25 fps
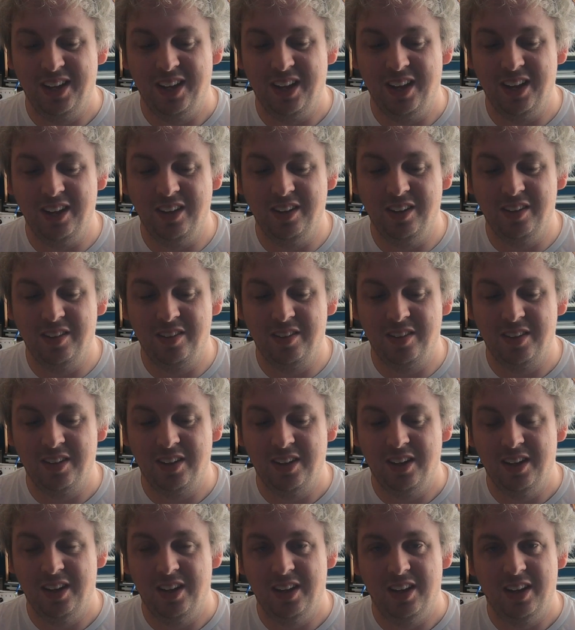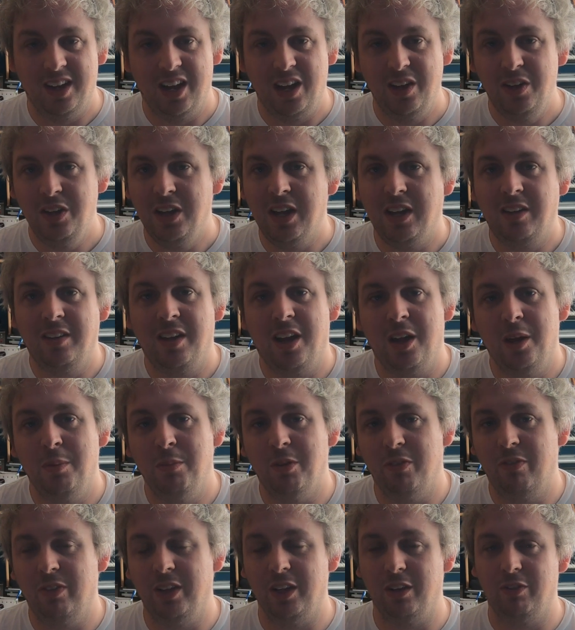and I only had
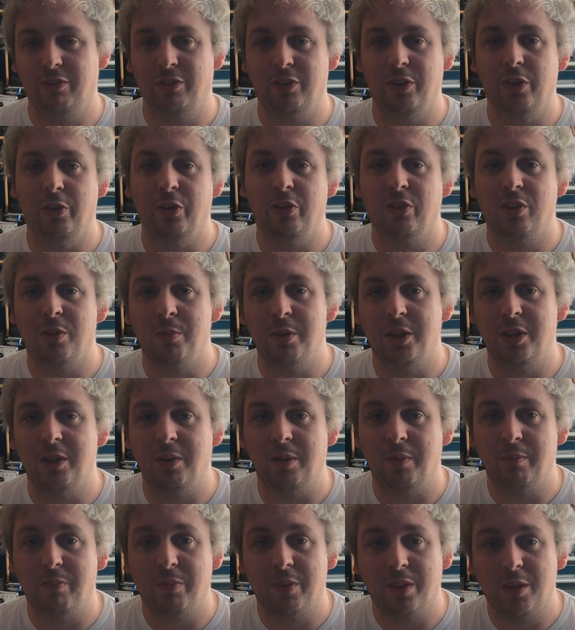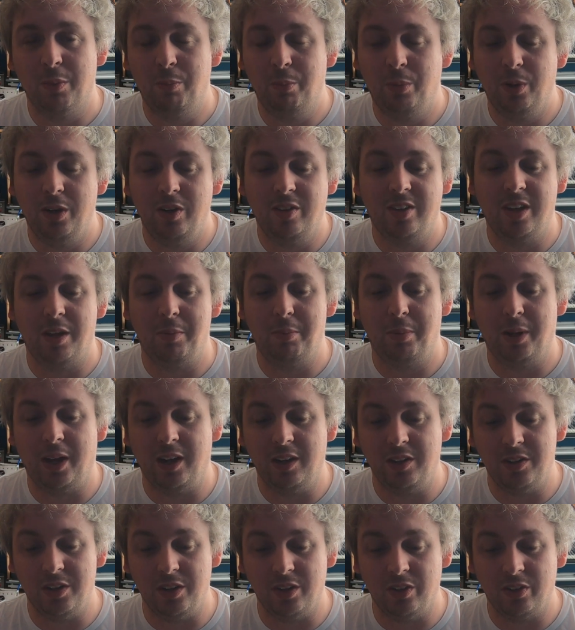time to flick through some of the preset
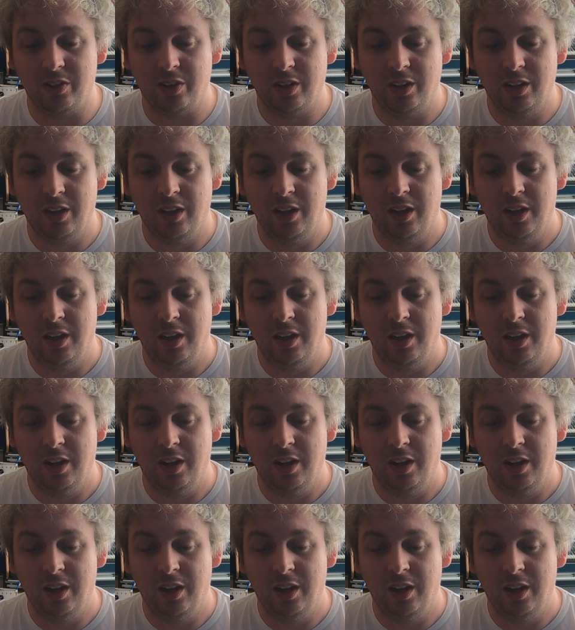patches